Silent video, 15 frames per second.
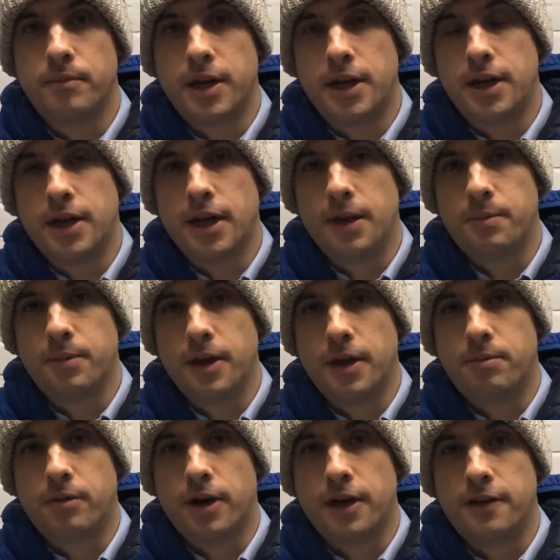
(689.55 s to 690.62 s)
Man United play
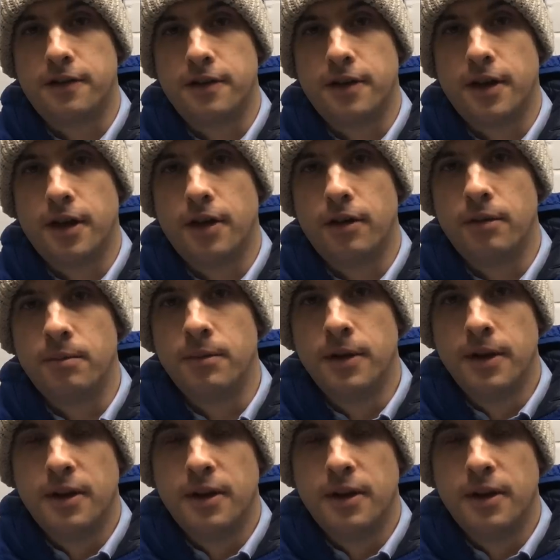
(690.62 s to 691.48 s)
Brighton at home.